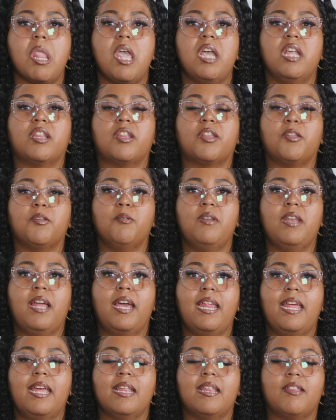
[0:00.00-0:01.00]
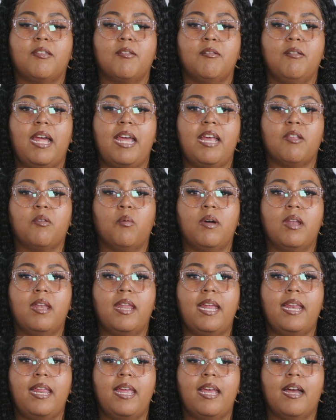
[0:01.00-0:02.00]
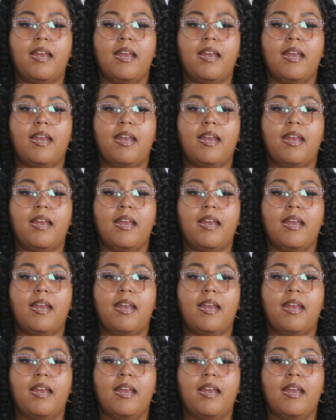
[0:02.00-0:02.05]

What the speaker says: It's too late. It's one lady.